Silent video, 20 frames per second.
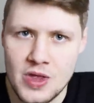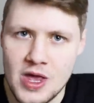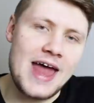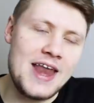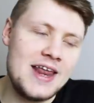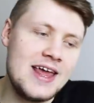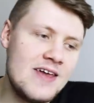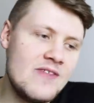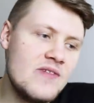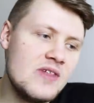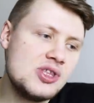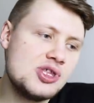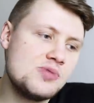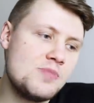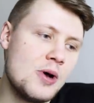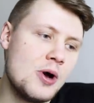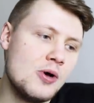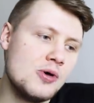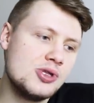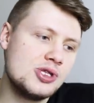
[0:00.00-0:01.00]
And in this
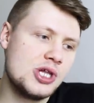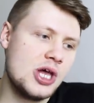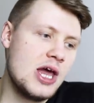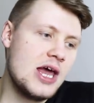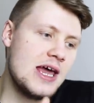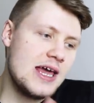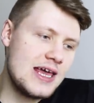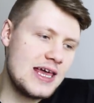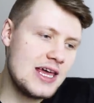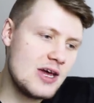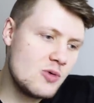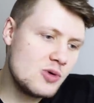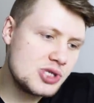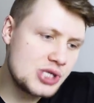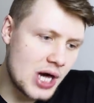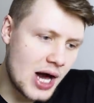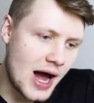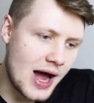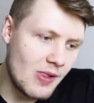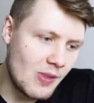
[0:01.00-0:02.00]
post, he
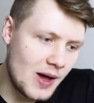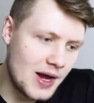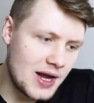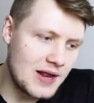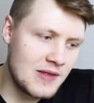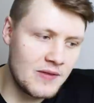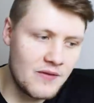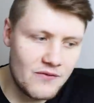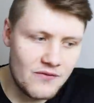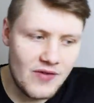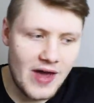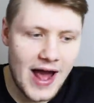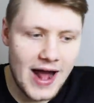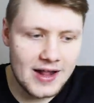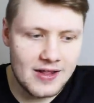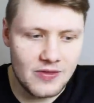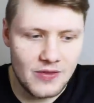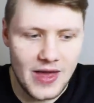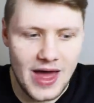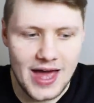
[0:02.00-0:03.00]
was highlighting the
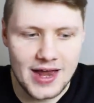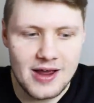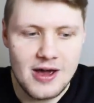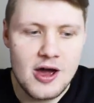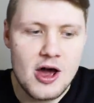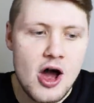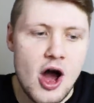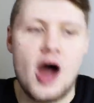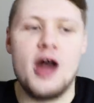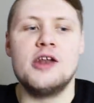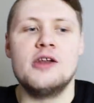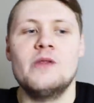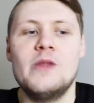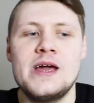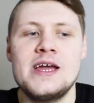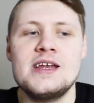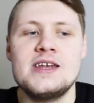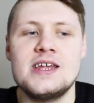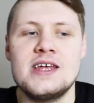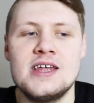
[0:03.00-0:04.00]
fact that on
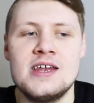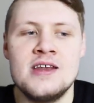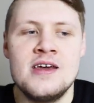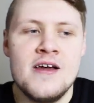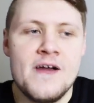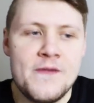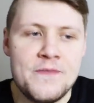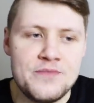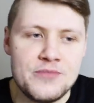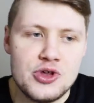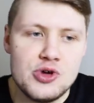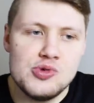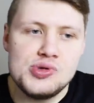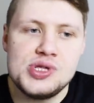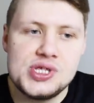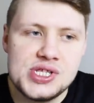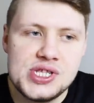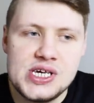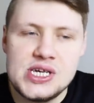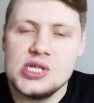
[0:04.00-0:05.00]
LinkedIn, you
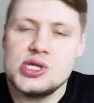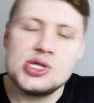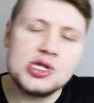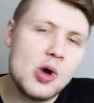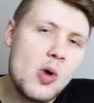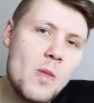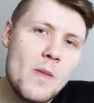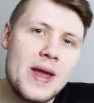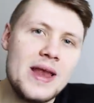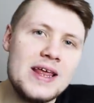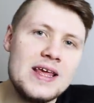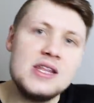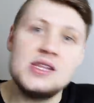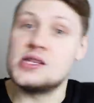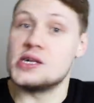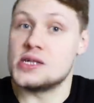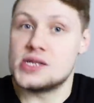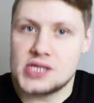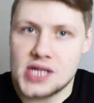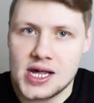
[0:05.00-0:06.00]
see so many Many
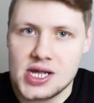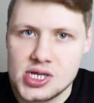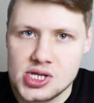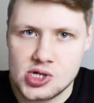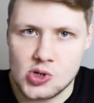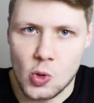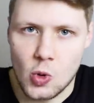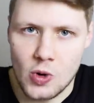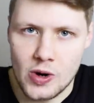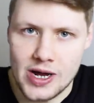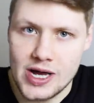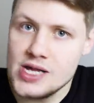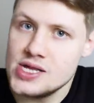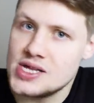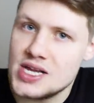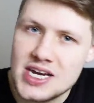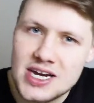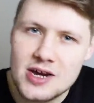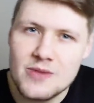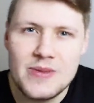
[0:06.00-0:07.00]
success stories,
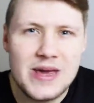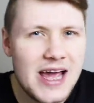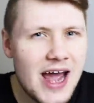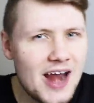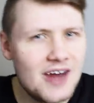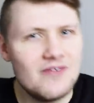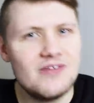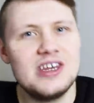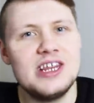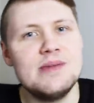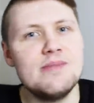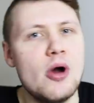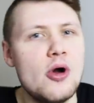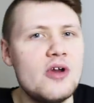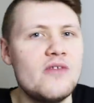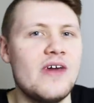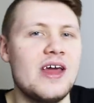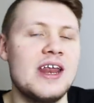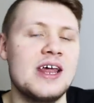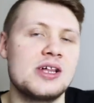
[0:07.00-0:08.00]
and it can be kind of
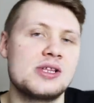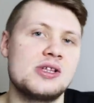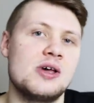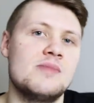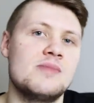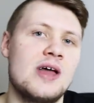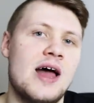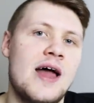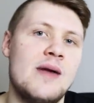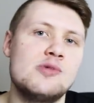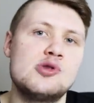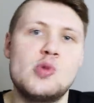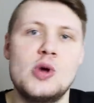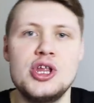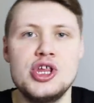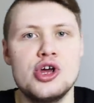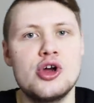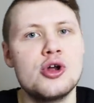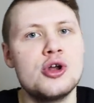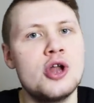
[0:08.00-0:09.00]
demotivating sometimes
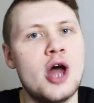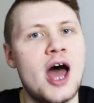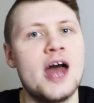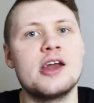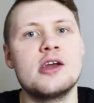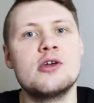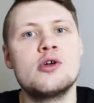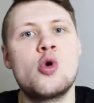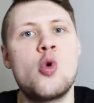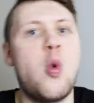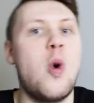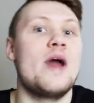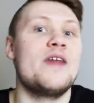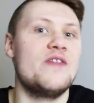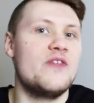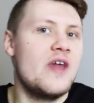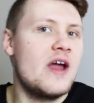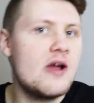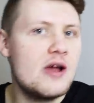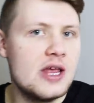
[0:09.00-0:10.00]
when you're not
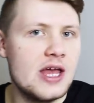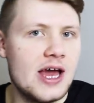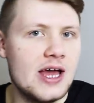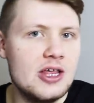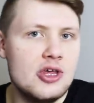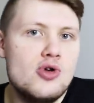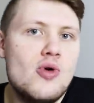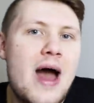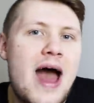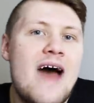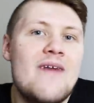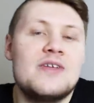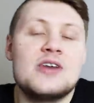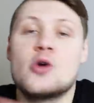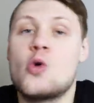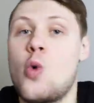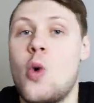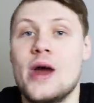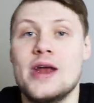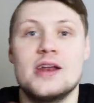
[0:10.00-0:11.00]
quite there yet. You haven't
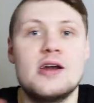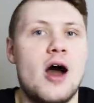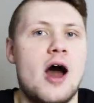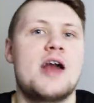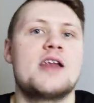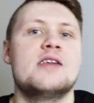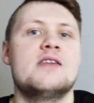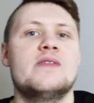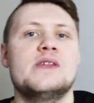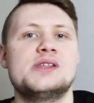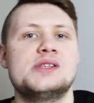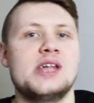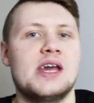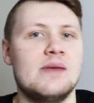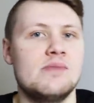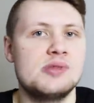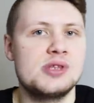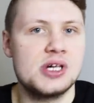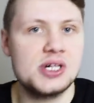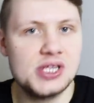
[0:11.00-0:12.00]
quite gotten the
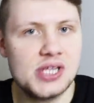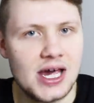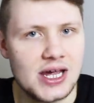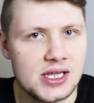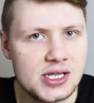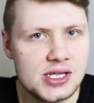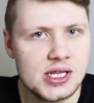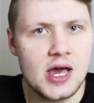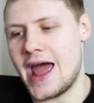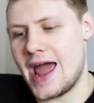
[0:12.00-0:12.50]
same success.